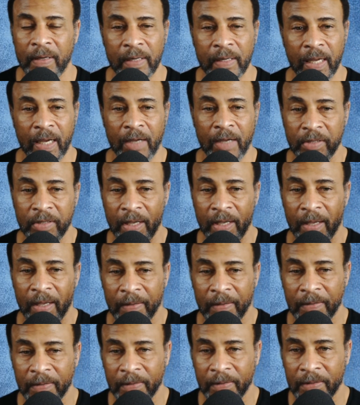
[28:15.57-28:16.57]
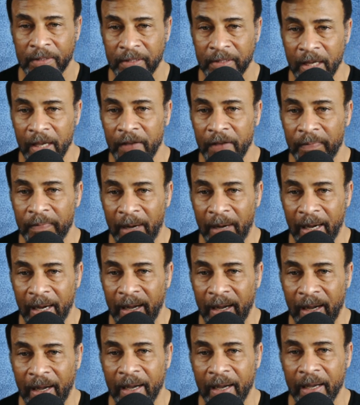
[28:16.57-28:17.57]
Now, to save my
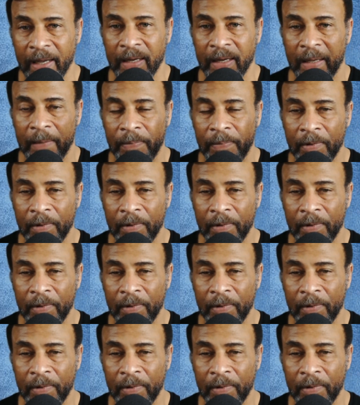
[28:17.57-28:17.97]
hide and